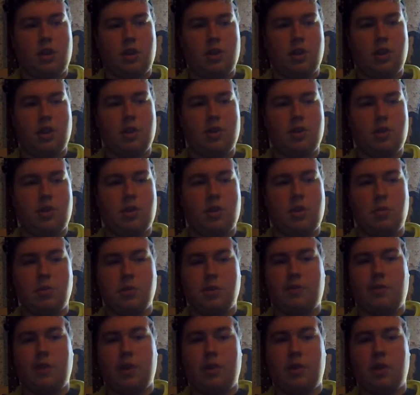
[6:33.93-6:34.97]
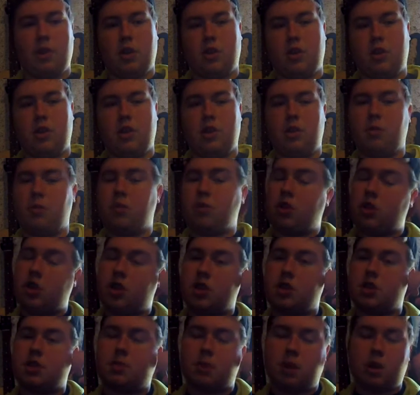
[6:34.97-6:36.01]
lyrically was very good and really
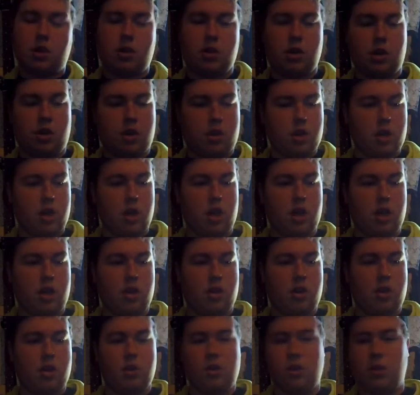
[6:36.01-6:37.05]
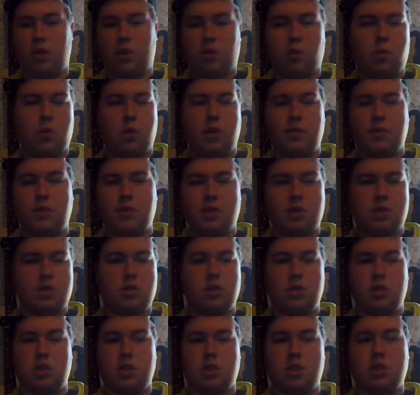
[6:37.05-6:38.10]
inspiring, and the riffs
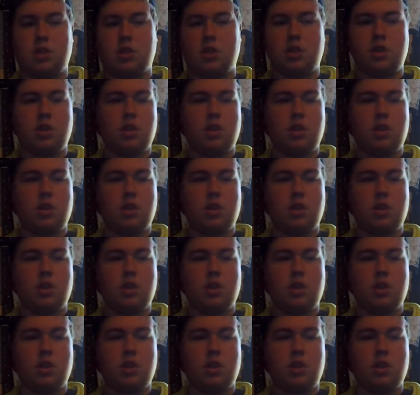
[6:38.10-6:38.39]
just